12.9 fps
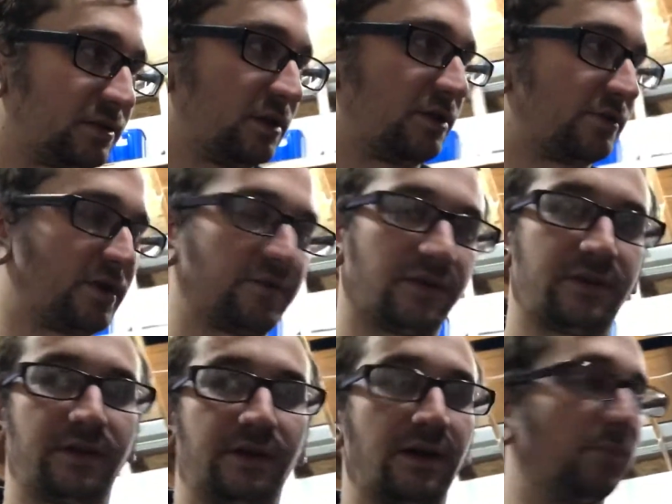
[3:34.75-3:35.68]
clutter
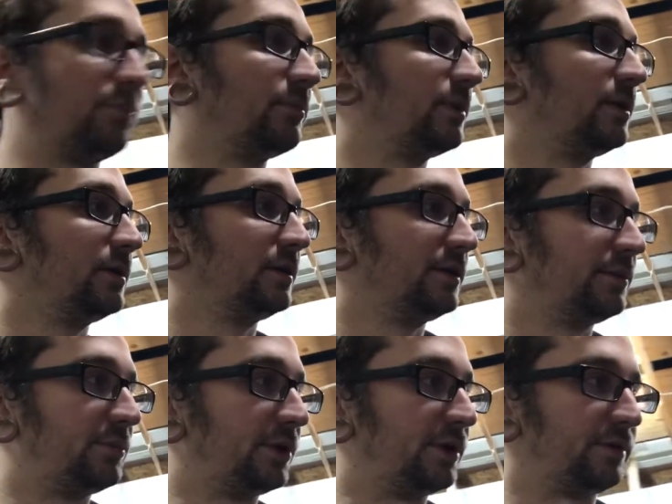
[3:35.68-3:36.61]
everything up,
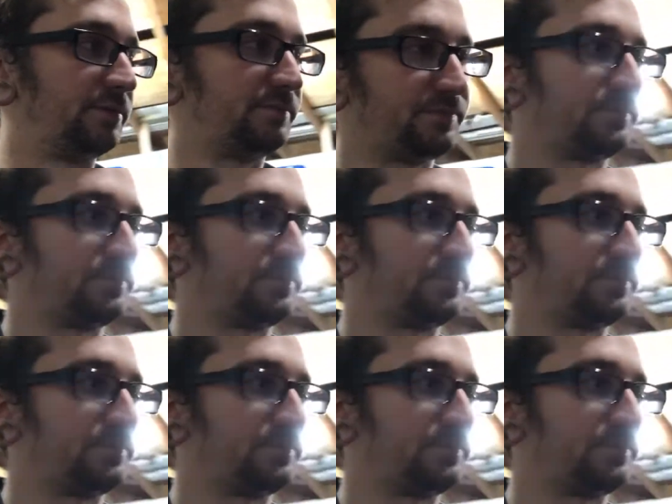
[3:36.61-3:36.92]
but